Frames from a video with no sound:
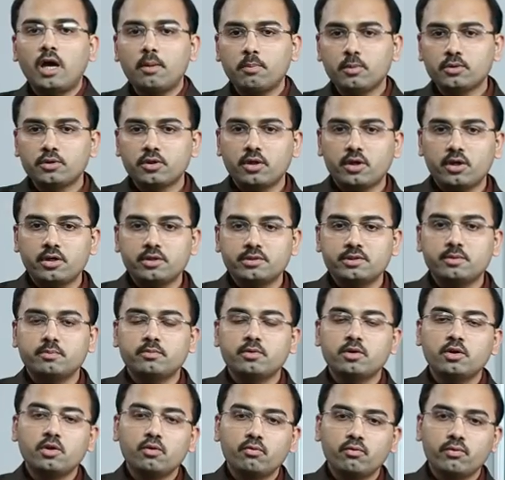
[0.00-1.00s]
hypothyroidism.
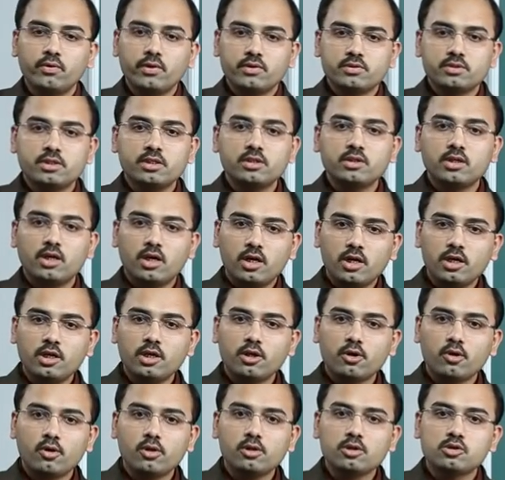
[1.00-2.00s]
We have seen
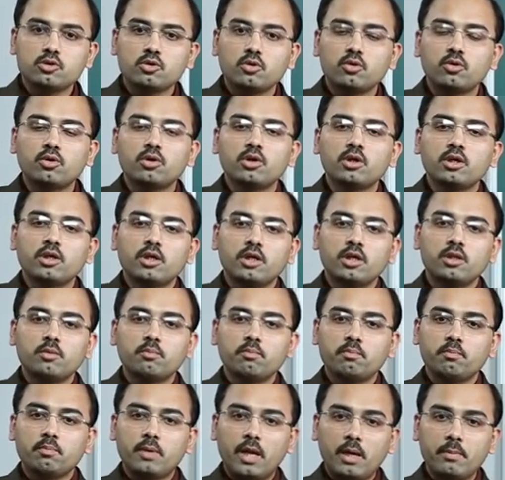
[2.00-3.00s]
earlier also
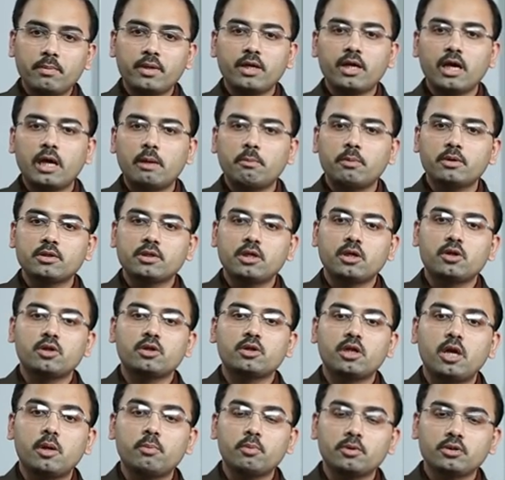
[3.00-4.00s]
in primary
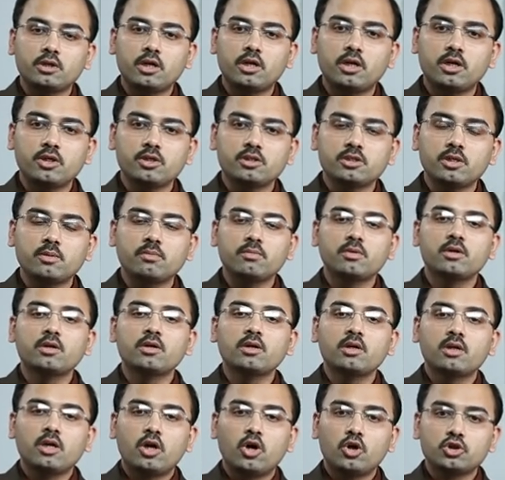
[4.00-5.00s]
hypothyroidism,
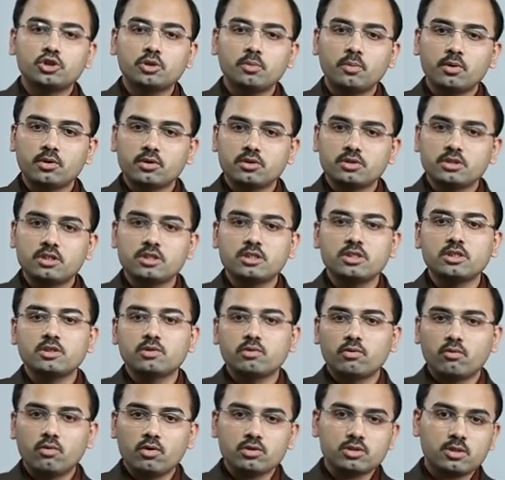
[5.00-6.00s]
Hashimoto's disease
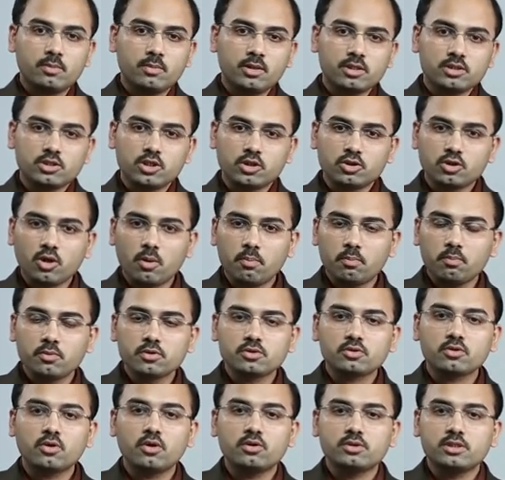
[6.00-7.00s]
was amongst the
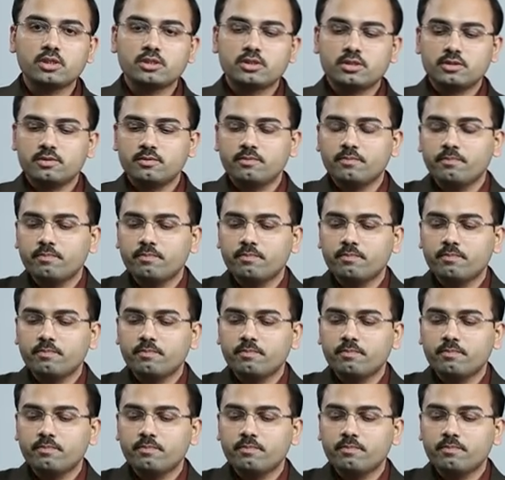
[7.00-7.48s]
topmost causes.